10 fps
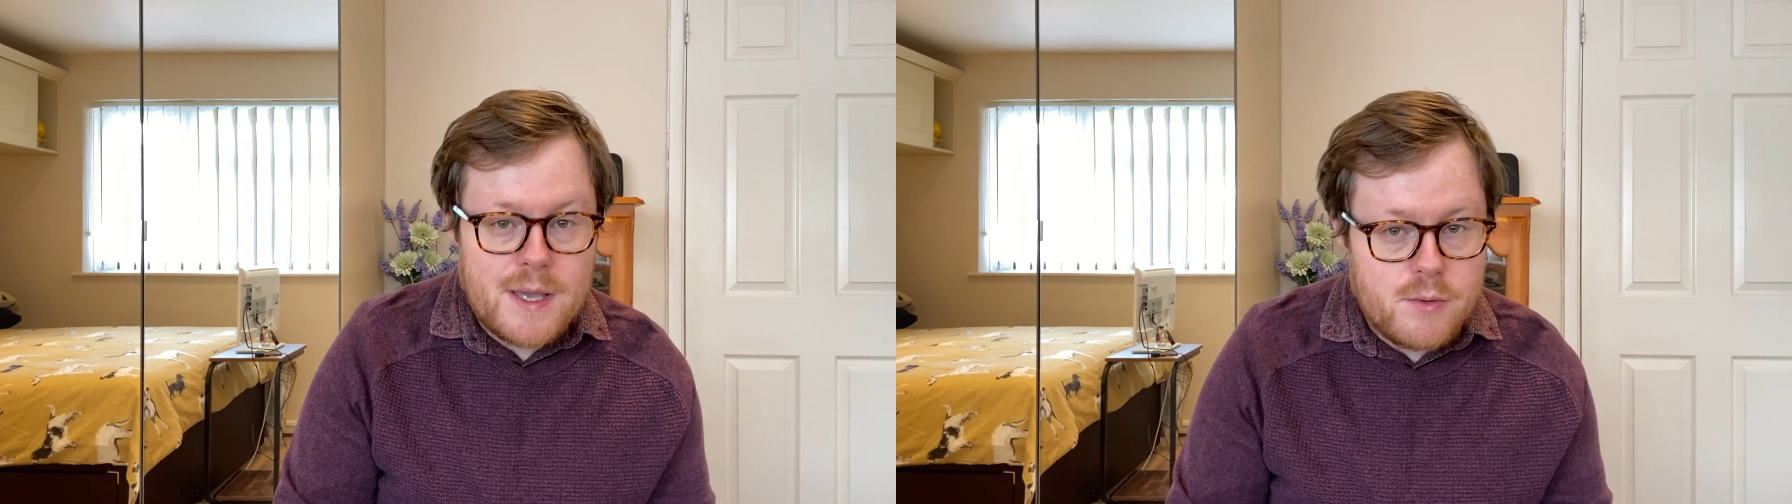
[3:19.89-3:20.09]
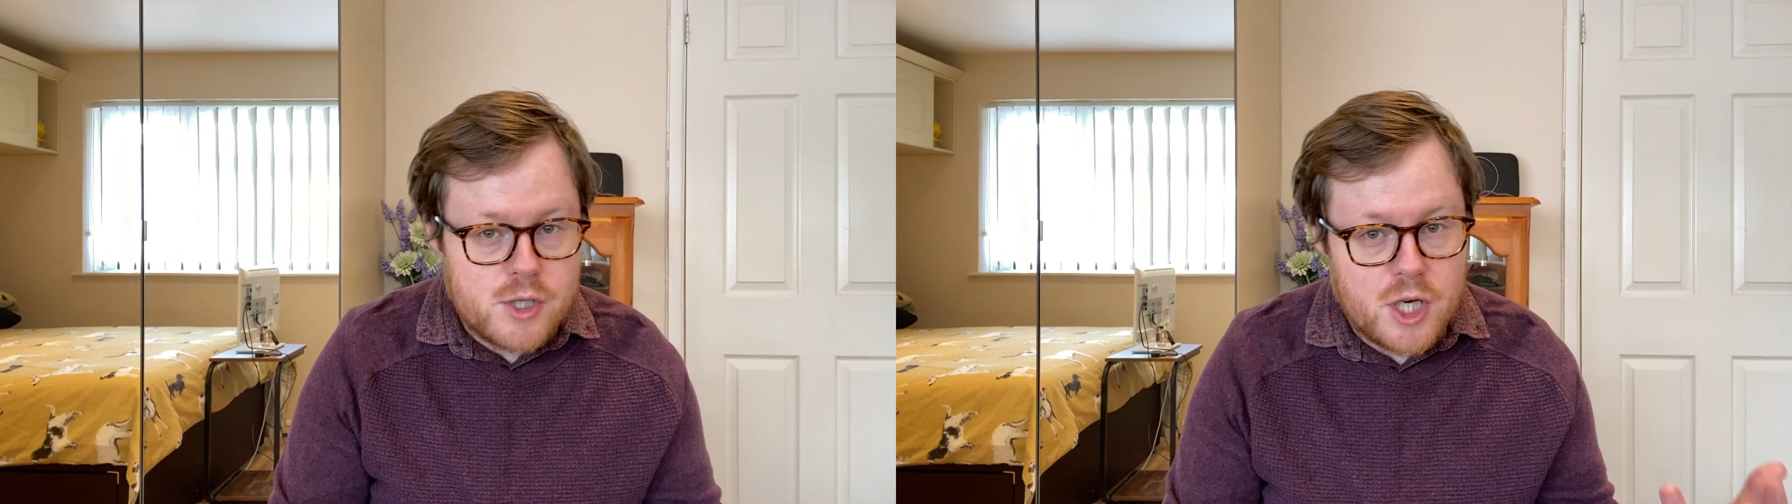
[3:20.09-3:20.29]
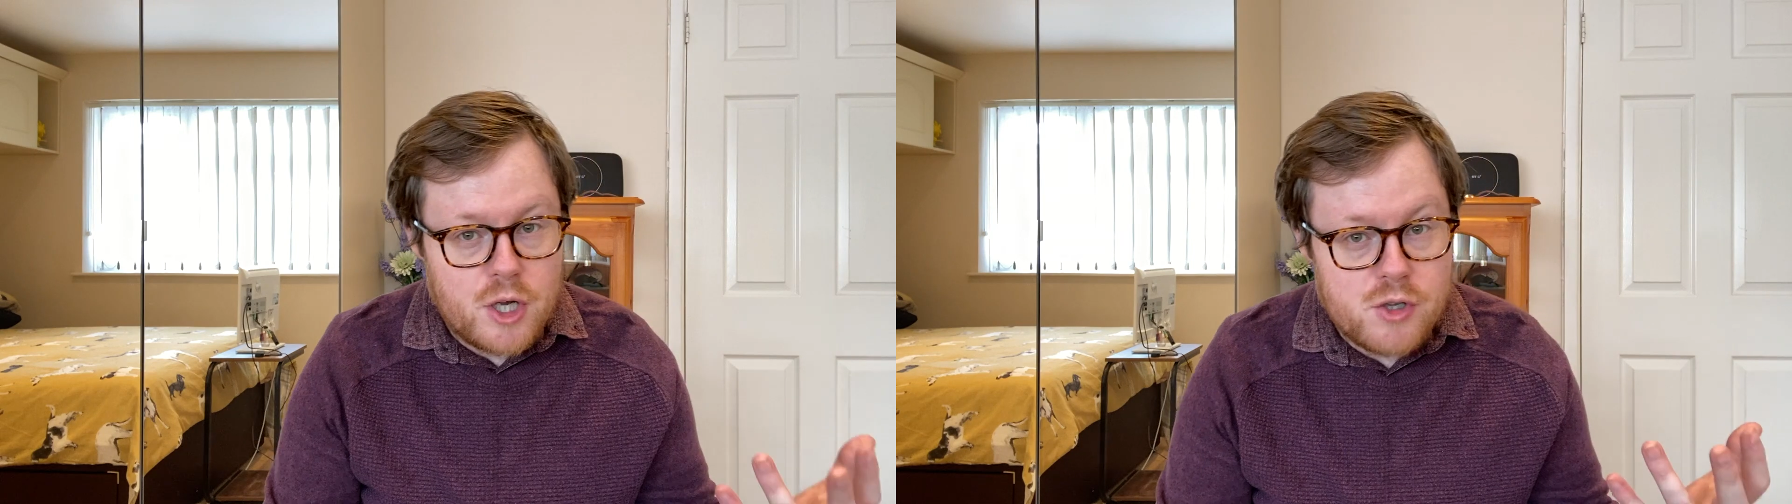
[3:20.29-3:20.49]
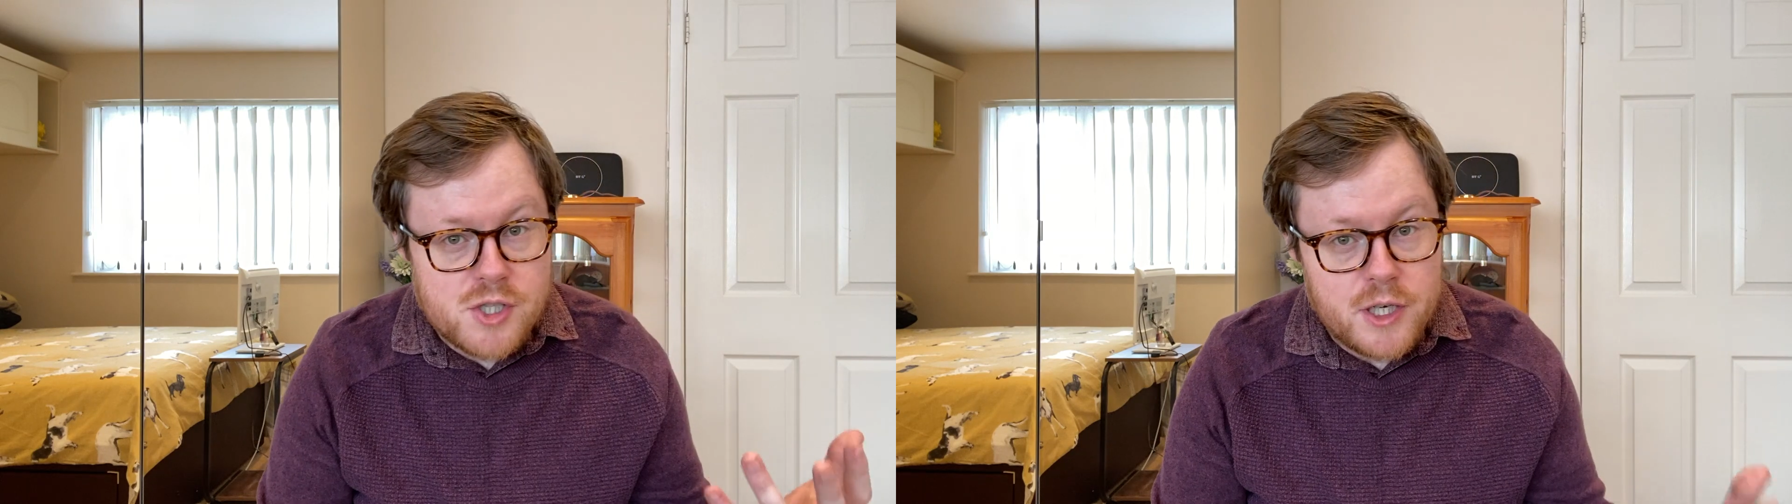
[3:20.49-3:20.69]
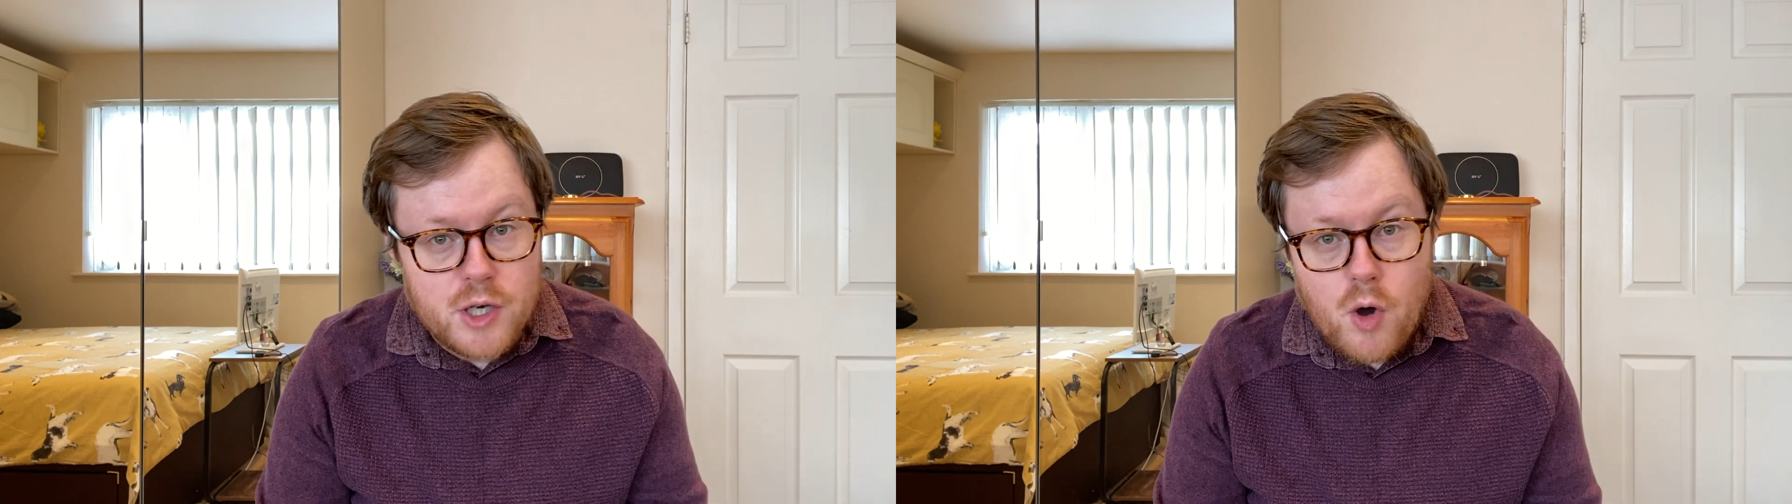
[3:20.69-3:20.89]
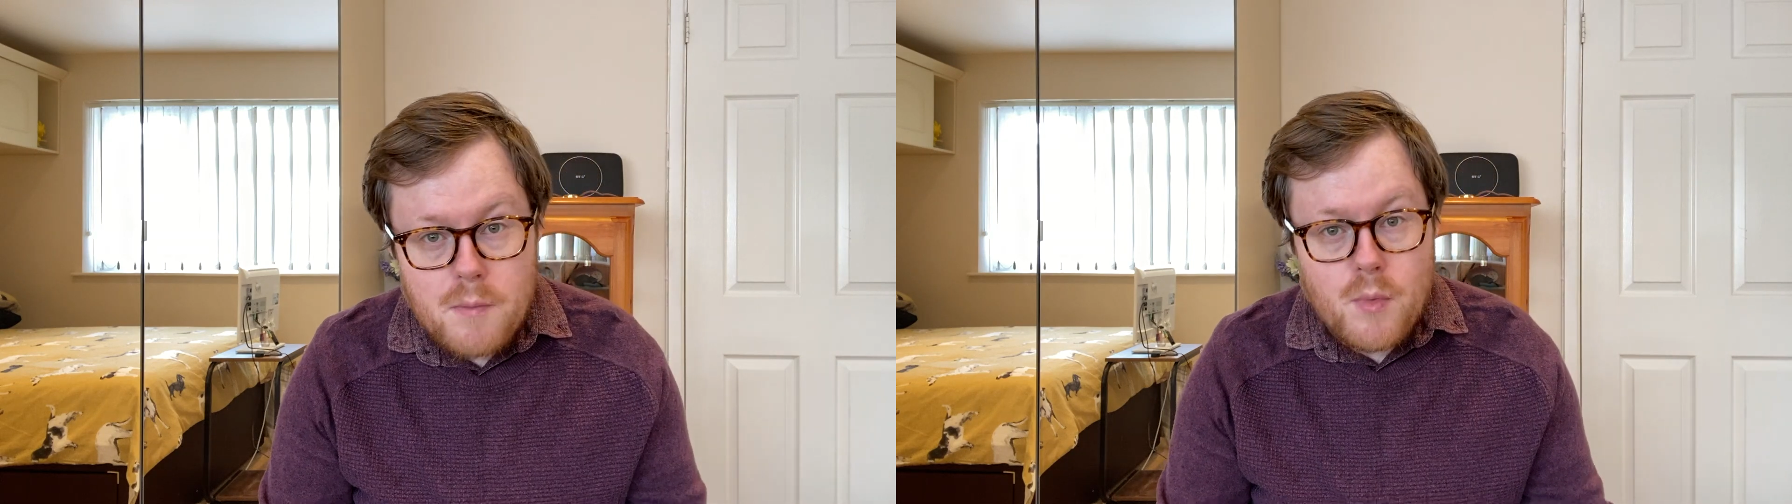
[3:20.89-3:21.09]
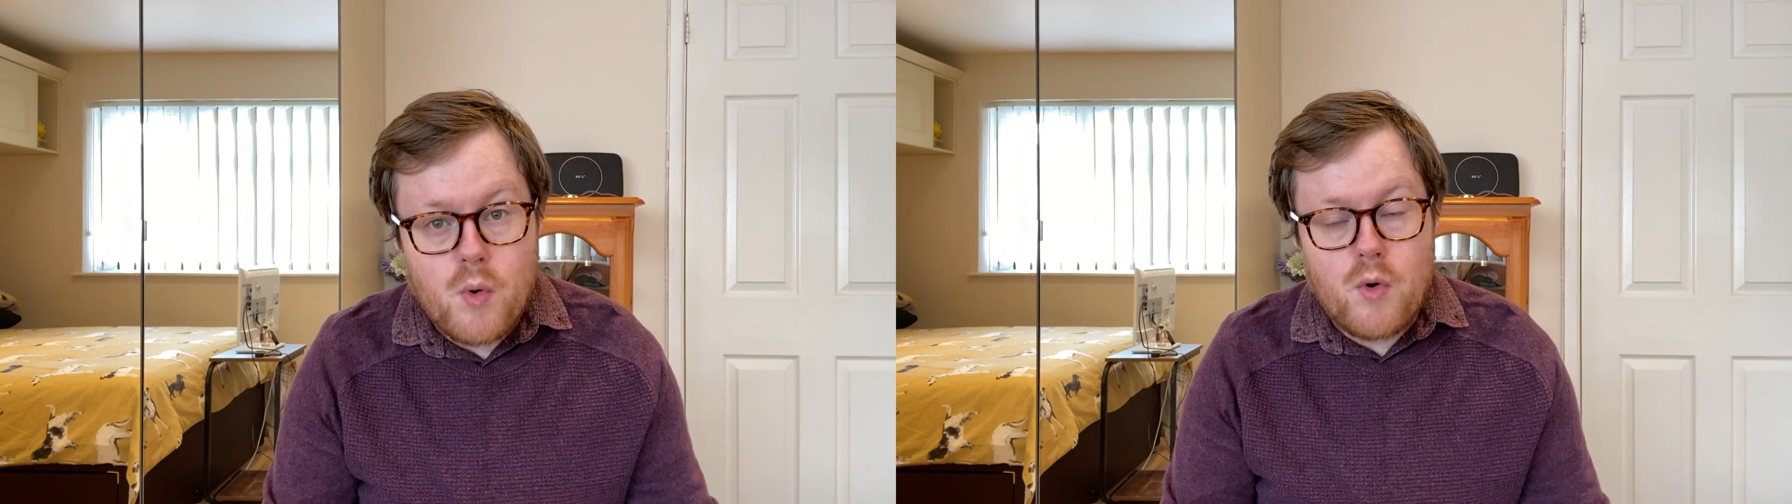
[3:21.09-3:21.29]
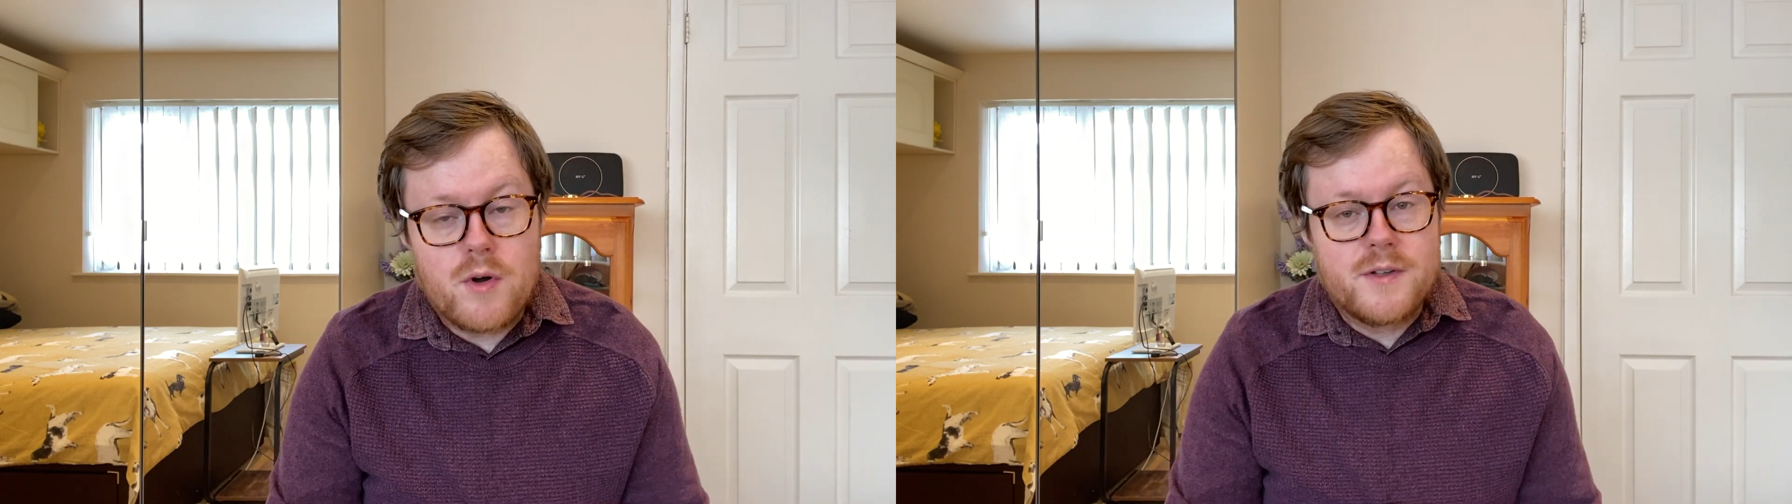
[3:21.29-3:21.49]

it was going to cost a lot more